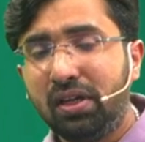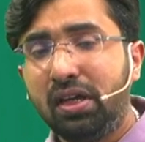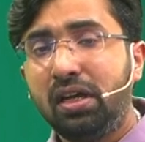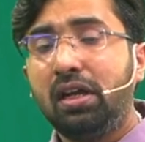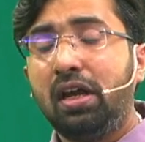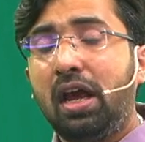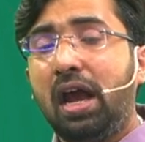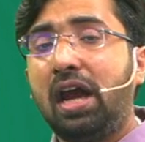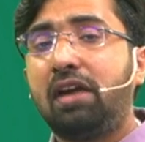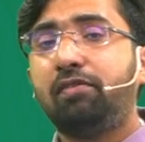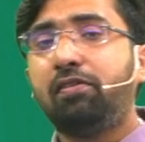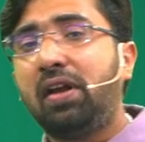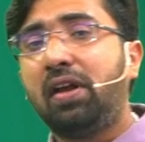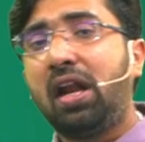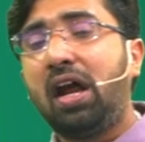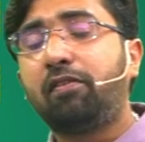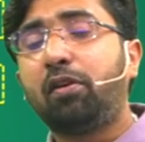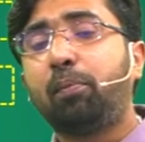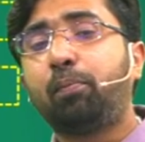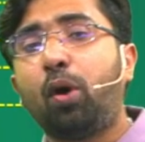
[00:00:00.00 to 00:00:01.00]
and we will have a
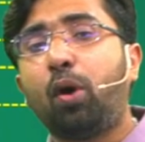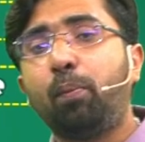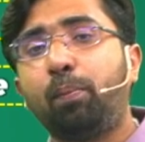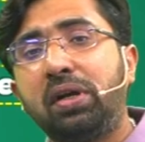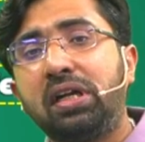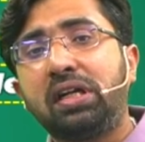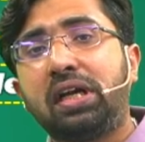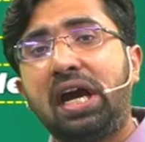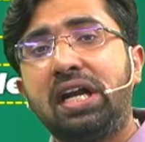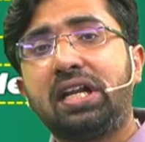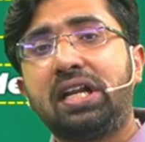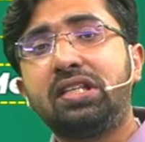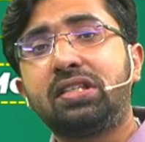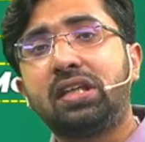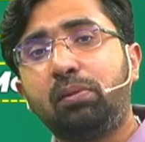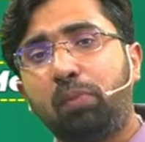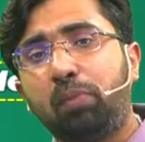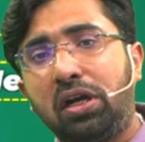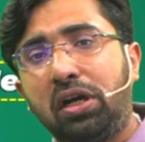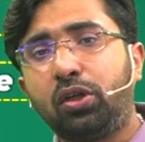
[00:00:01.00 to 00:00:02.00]
proper guidance and
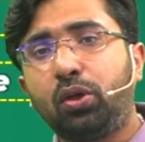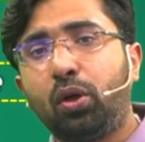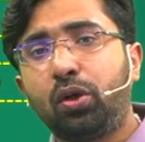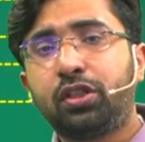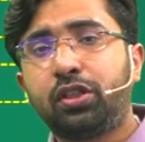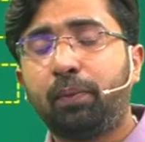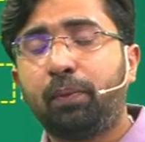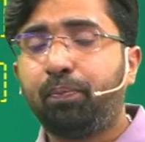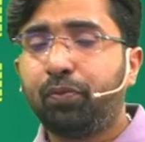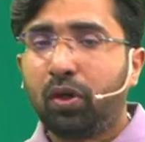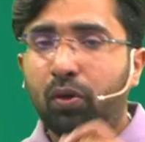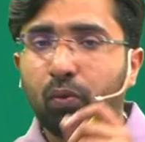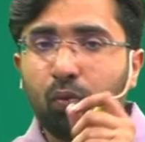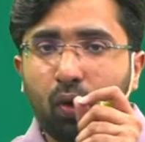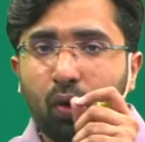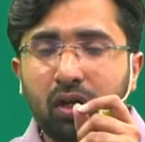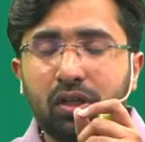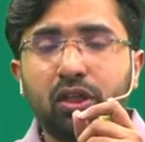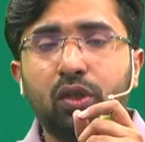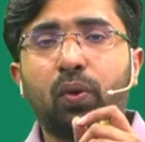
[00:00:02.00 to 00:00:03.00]
mentorship, what
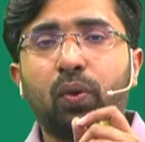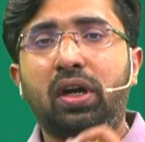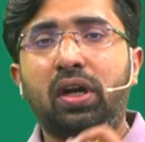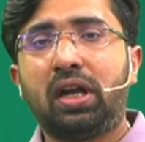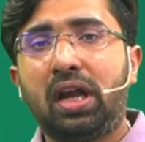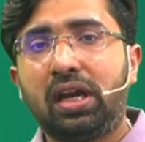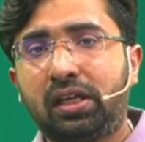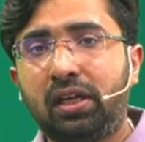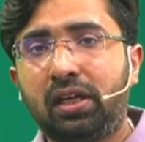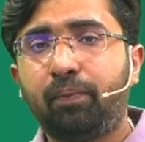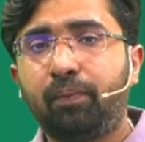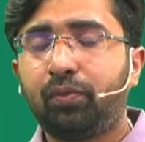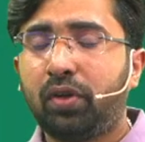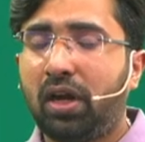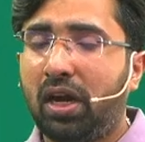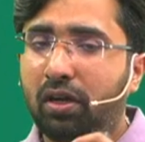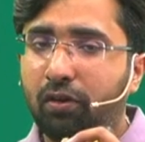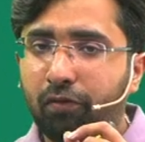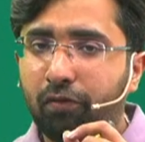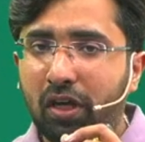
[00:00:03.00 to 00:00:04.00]
you are lacking and
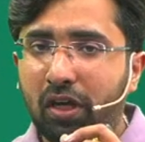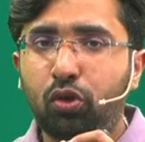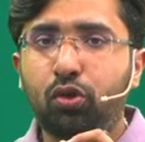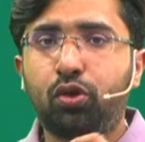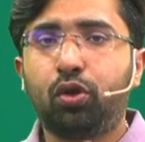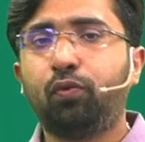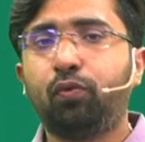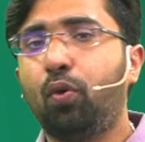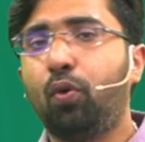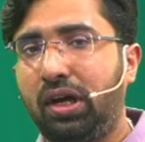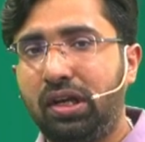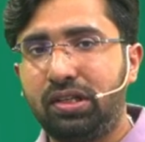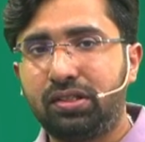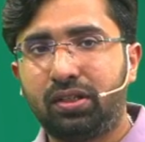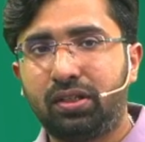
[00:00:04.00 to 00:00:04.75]
where you should focus.